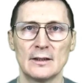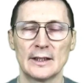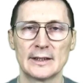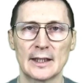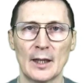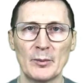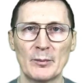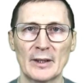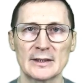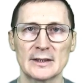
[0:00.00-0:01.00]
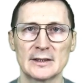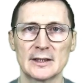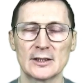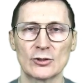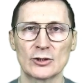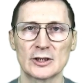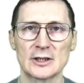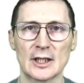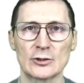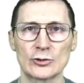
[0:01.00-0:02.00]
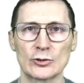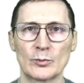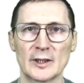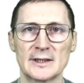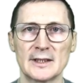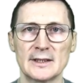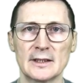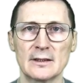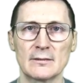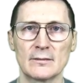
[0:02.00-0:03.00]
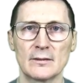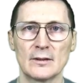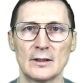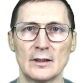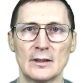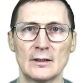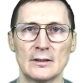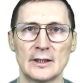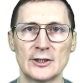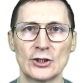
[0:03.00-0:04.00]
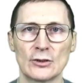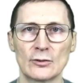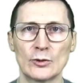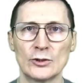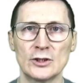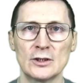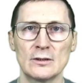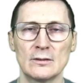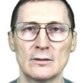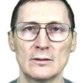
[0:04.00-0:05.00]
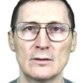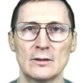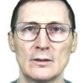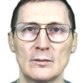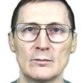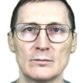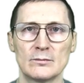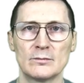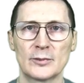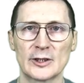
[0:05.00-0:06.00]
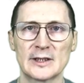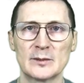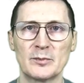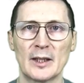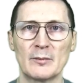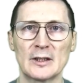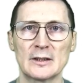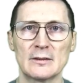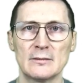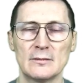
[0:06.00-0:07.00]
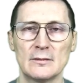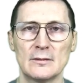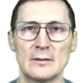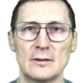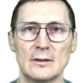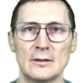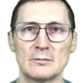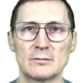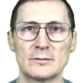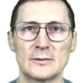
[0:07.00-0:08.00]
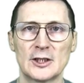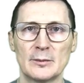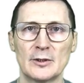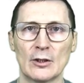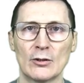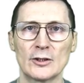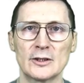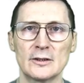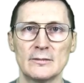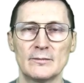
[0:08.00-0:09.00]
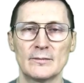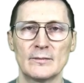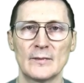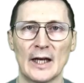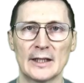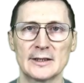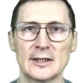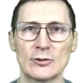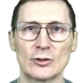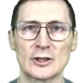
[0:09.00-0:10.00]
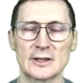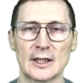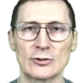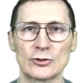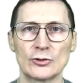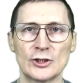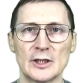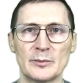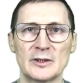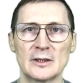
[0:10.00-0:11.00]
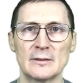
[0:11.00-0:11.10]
In the happy path, it sets order status to processing, reserve goods, process payment, ship the order, and set order status to shipped.